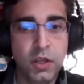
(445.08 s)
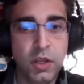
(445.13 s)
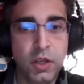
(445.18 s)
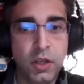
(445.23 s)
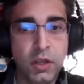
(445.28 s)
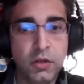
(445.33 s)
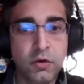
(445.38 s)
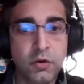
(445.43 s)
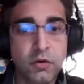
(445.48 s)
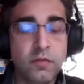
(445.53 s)

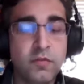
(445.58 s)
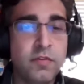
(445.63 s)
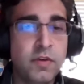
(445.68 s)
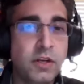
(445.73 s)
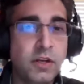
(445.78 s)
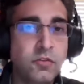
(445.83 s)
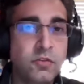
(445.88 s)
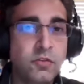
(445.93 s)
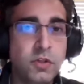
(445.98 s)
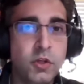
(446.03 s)
you're
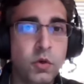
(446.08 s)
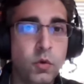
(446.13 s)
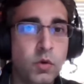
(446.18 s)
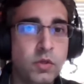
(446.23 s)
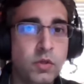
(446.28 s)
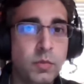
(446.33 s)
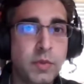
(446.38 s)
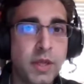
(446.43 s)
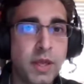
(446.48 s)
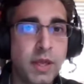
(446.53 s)
eventually going
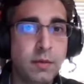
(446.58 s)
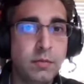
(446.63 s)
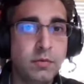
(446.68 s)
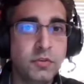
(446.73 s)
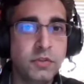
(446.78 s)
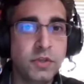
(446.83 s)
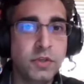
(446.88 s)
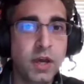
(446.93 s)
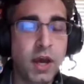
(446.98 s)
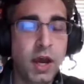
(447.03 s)
to be able
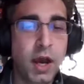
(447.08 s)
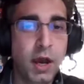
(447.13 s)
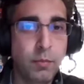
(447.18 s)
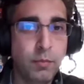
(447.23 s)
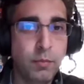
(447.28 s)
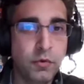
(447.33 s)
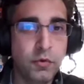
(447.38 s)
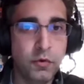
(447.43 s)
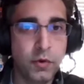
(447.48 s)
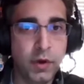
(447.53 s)
to
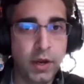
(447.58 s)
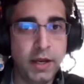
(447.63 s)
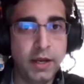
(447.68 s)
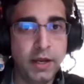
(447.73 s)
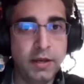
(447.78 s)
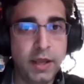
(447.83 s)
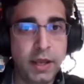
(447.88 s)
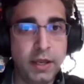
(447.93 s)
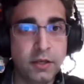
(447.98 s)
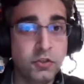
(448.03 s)

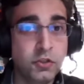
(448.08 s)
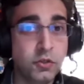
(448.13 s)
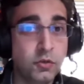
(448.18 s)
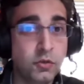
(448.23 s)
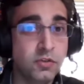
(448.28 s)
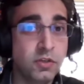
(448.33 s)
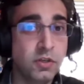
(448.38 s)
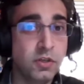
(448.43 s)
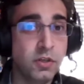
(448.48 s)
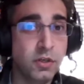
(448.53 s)
upgrade and
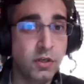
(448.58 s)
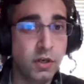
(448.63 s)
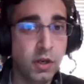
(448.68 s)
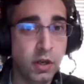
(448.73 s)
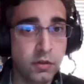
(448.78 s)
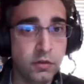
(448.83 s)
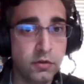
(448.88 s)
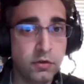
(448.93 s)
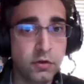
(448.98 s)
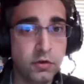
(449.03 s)
choose
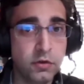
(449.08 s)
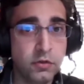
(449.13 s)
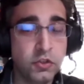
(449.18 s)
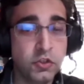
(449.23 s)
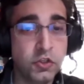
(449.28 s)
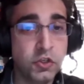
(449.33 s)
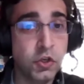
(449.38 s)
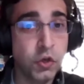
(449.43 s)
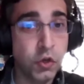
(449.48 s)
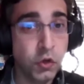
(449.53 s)
another
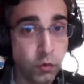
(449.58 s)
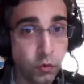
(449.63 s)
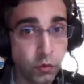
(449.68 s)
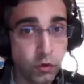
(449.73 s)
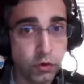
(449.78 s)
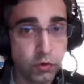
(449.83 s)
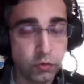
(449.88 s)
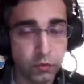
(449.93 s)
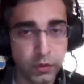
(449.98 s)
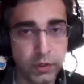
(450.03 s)
2
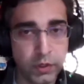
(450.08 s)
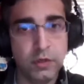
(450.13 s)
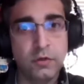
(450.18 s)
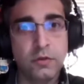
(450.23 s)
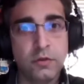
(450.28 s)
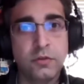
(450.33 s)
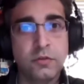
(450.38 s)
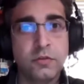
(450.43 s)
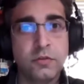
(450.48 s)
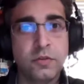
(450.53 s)

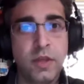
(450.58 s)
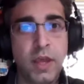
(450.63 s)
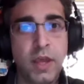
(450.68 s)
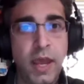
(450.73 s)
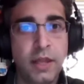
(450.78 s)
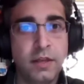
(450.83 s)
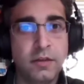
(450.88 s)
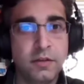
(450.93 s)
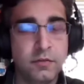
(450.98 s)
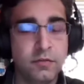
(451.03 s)
careers
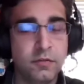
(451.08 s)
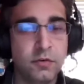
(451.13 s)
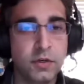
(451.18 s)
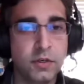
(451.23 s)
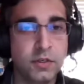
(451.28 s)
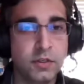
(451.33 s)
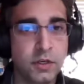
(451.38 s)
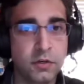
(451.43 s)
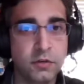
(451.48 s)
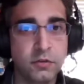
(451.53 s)
at
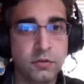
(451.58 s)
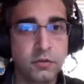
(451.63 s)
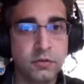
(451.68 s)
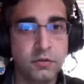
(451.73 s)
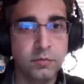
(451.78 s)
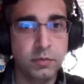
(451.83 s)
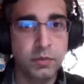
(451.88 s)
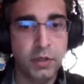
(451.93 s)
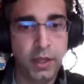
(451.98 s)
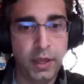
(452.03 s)
differing tiers of
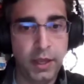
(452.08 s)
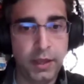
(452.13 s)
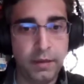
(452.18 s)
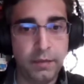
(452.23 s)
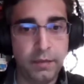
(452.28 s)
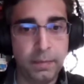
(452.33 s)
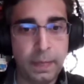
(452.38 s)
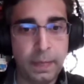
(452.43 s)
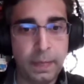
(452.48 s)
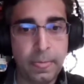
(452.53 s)
play
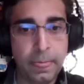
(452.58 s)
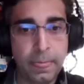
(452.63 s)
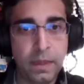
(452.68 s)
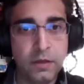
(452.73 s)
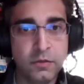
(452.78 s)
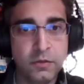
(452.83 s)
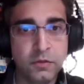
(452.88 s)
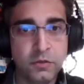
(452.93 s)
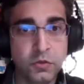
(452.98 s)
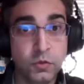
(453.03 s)

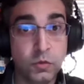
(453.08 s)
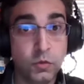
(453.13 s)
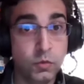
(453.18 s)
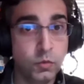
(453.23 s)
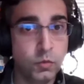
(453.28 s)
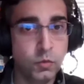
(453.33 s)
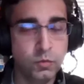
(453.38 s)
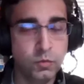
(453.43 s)
to